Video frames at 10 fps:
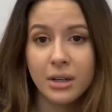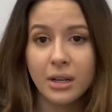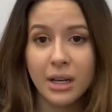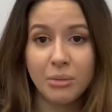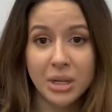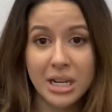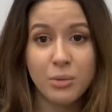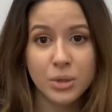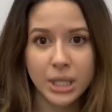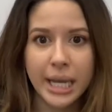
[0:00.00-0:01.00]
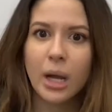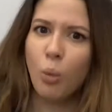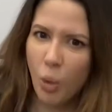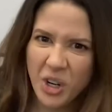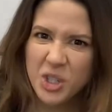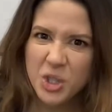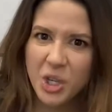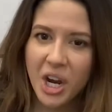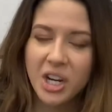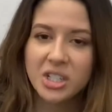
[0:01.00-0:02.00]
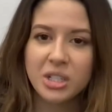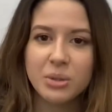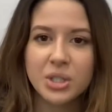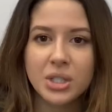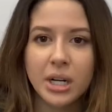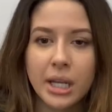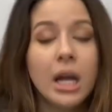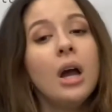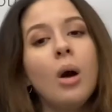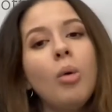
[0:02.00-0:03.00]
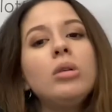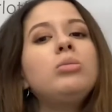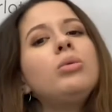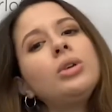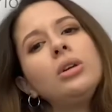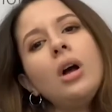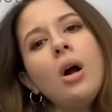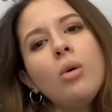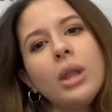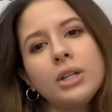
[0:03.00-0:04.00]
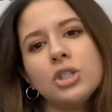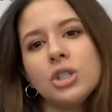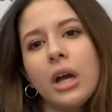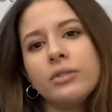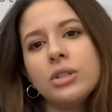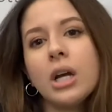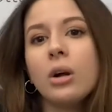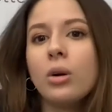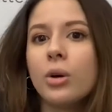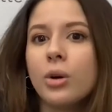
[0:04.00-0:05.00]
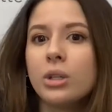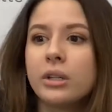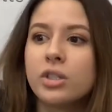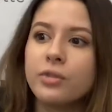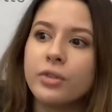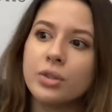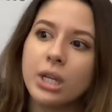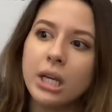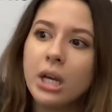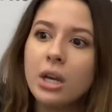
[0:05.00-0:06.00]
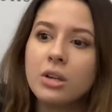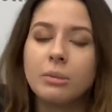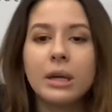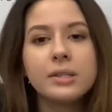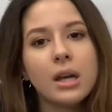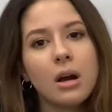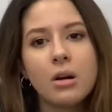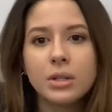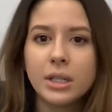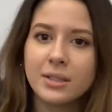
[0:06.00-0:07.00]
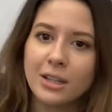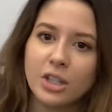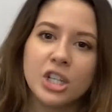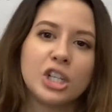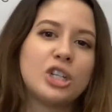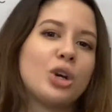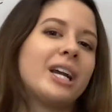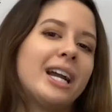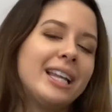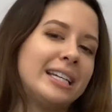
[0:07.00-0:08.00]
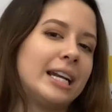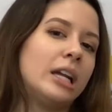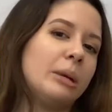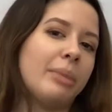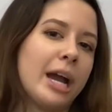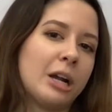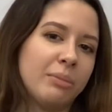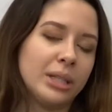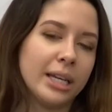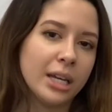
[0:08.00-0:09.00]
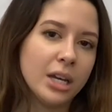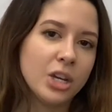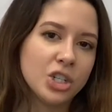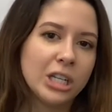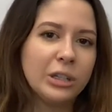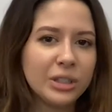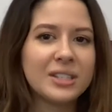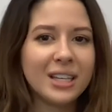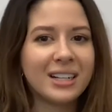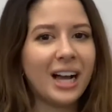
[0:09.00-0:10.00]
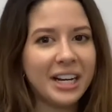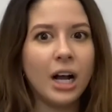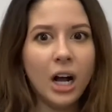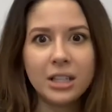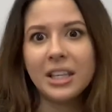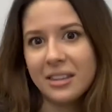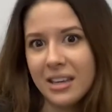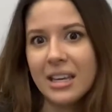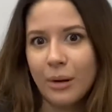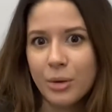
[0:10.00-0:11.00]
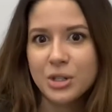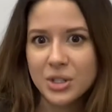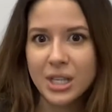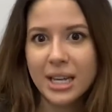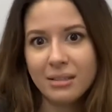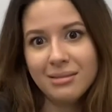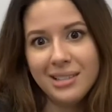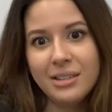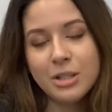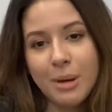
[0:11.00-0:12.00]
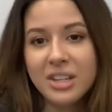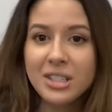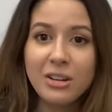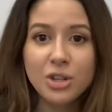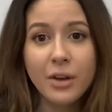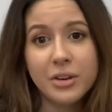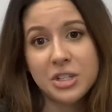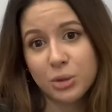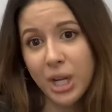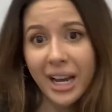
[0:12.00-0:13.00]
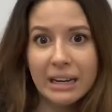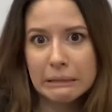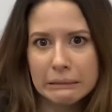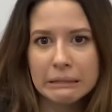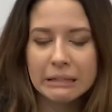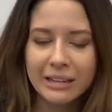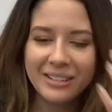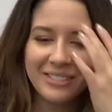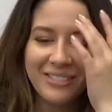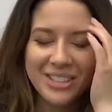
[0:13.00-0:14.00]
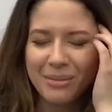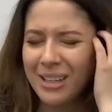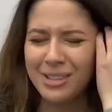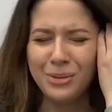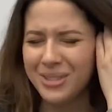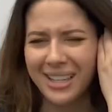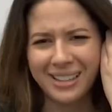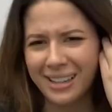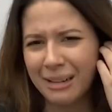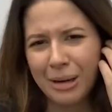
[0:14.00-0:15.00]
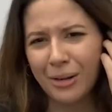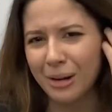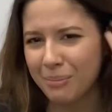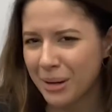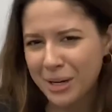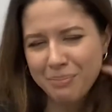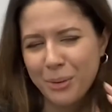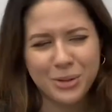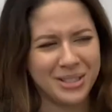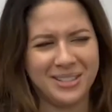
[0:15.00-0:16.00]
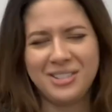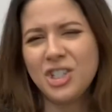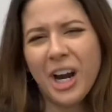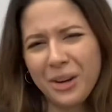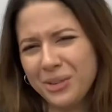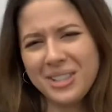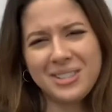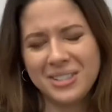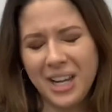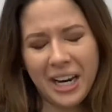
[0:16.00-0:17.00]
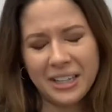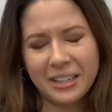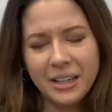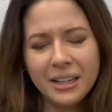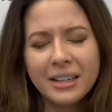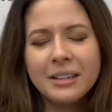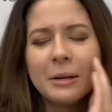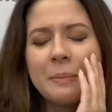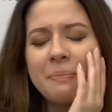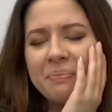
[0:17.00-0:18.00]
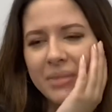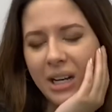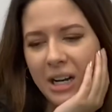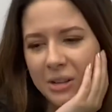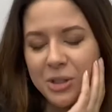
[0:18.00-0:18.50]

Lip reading: And when he was like, what did you say? She was just kind of like, oh, you know, like, you just have to tell her, like, she feels like she's gonna pass out, like, sit on, she like, try to kind of, like, dial it back, but, like, she clearly said a kind of ugly thing, which is like, if she passes out in traffic, she'll die, you know? So, like, don't say that about a person's child, that's insane. Yeah.